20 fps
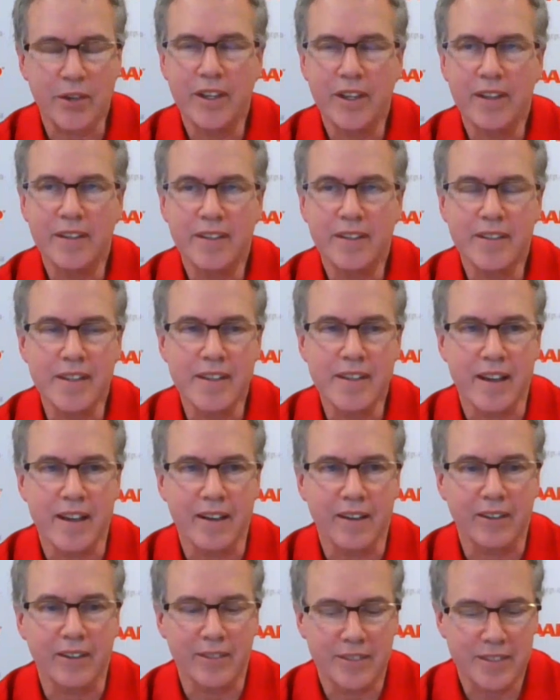there anything
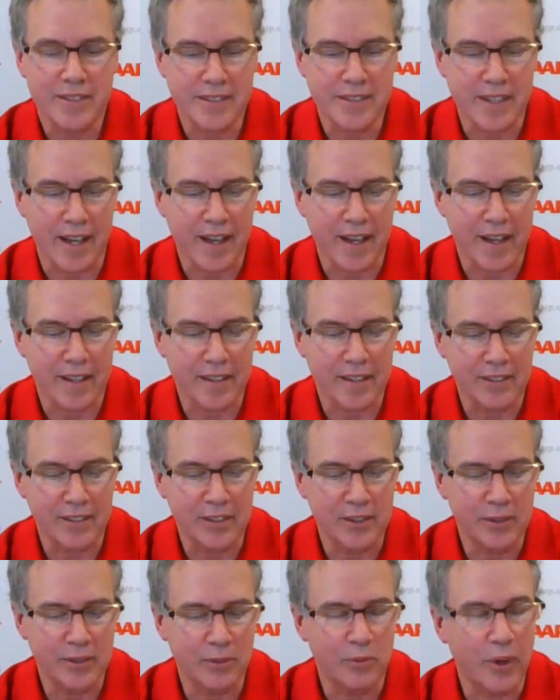else that
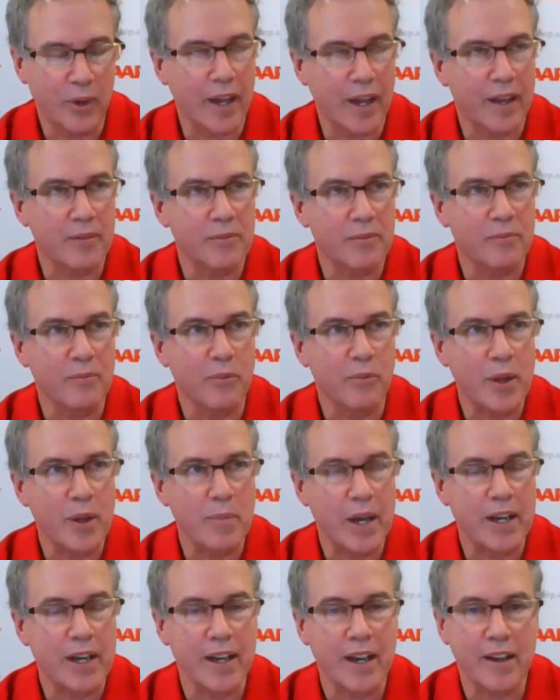we
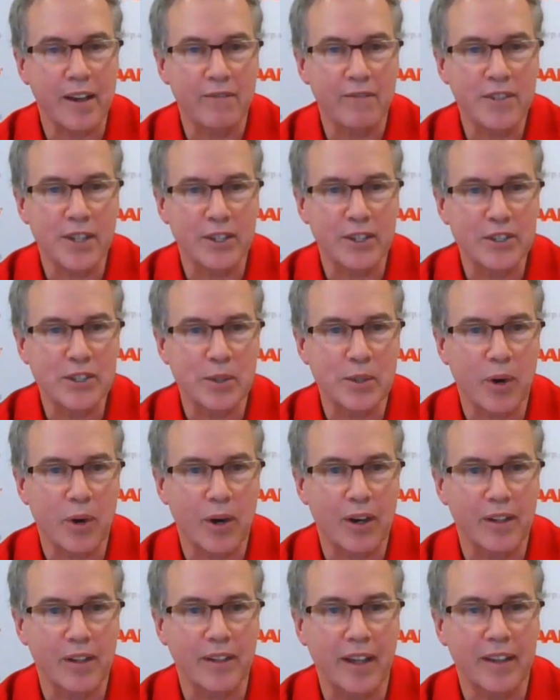may not have touched
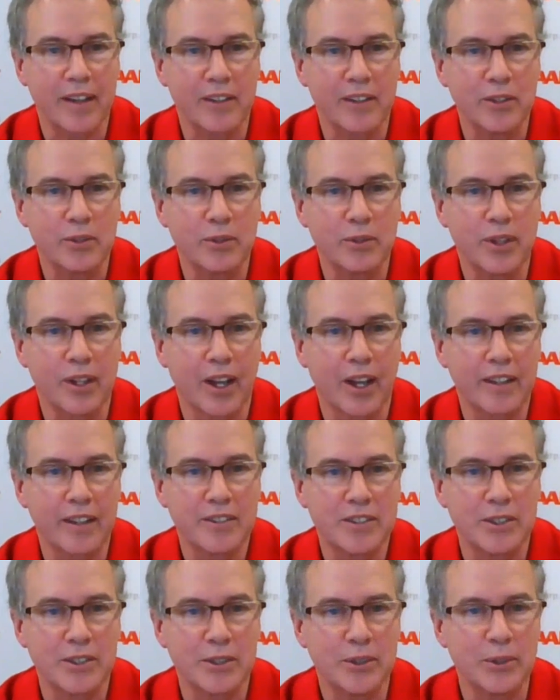upon that you'd
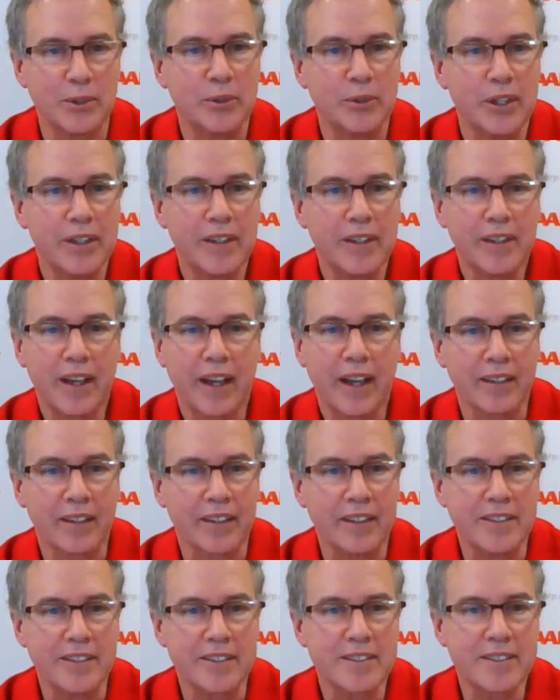like to at
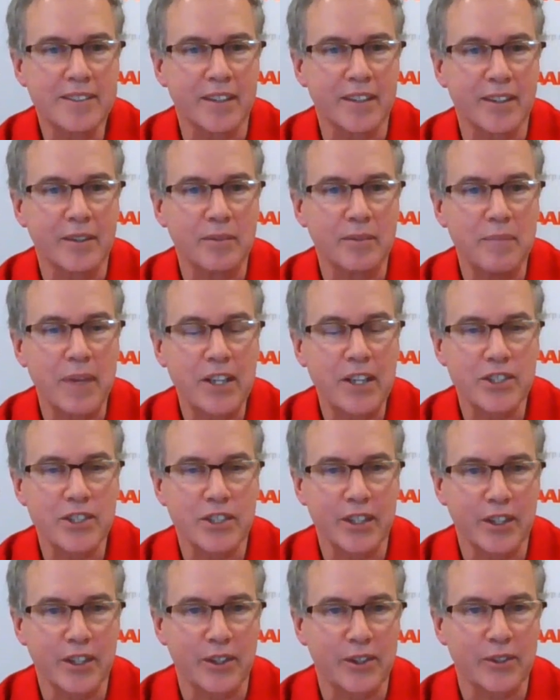least
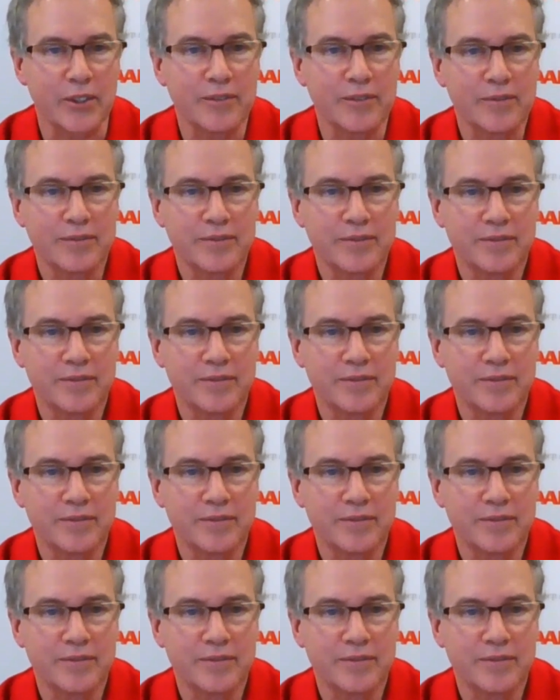mention here?